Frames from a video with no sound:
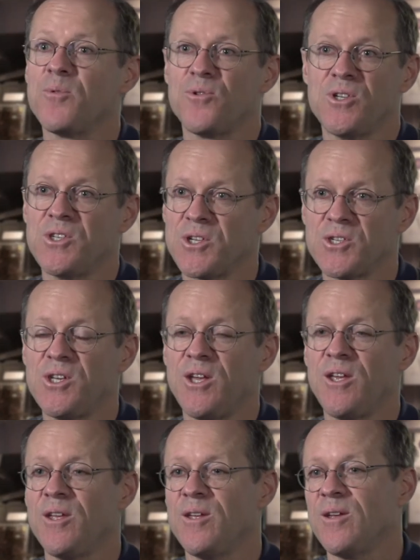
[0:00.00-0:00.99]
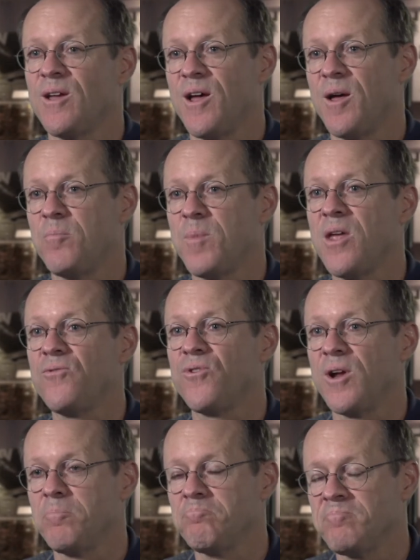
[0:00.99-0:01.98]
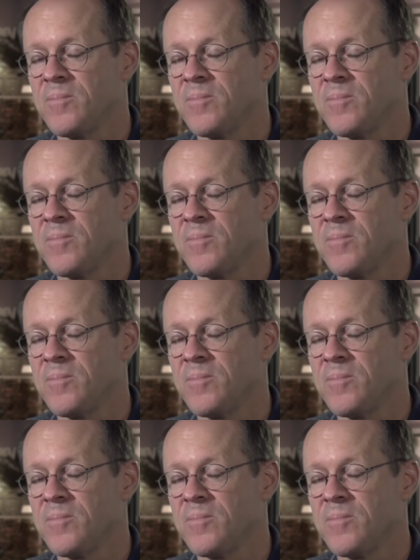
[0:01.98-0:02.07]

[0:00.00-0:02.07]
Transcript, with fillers: 360 mainframe,